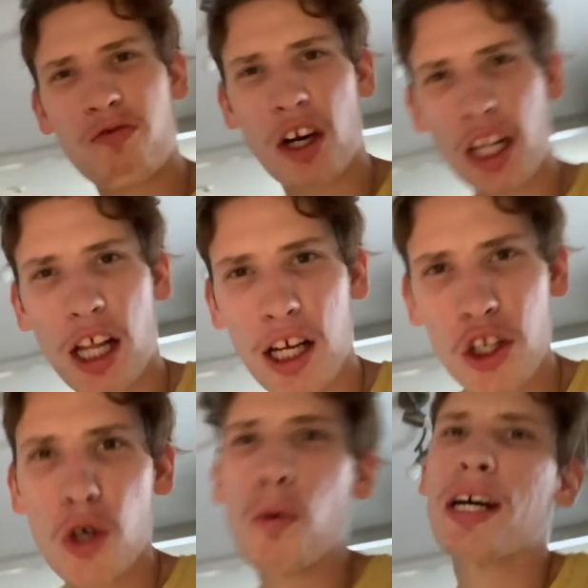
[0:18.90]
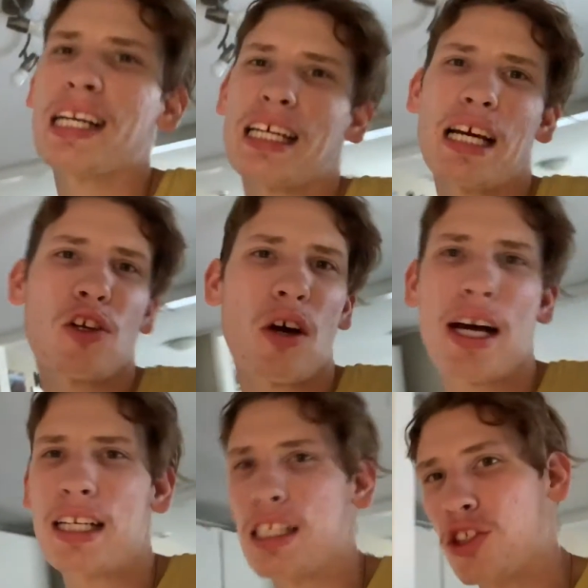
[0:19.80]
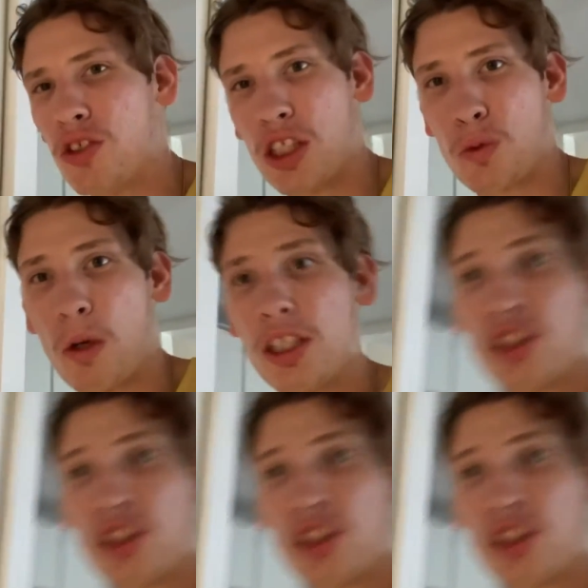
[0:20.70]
further ado, we're going to get right into this one,